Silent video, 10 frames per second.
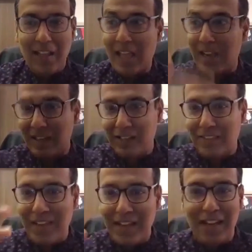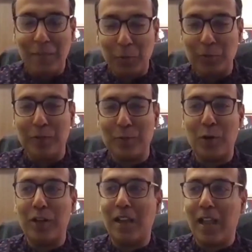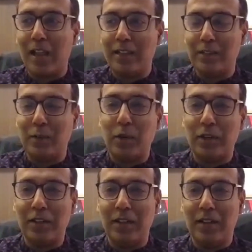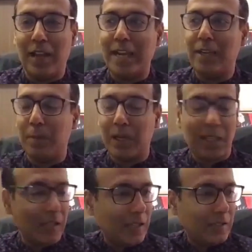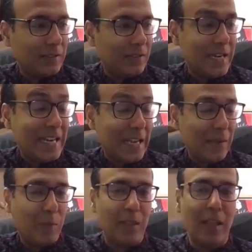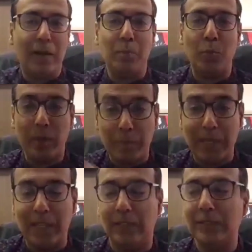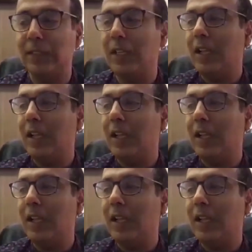And it is raining. Of course, it's not a night, but I think it's daytime when that movie begins.